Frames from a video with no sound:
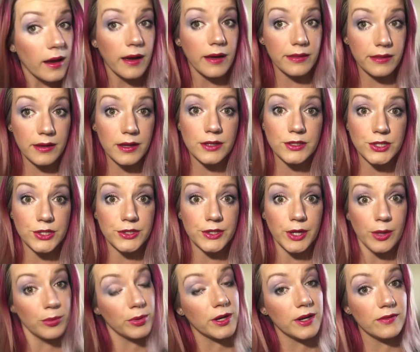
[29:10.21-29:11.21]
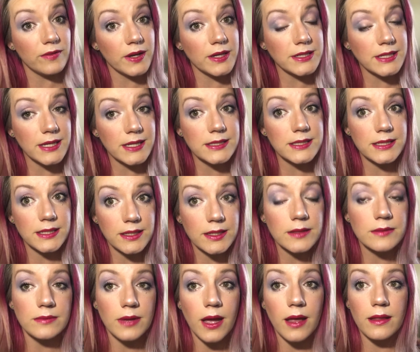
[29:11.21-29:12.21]
I think it turned out pretty fantastic.
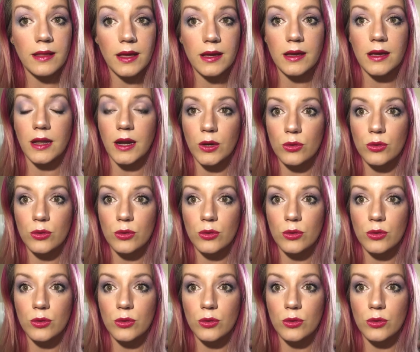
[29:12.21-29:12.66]
I like it.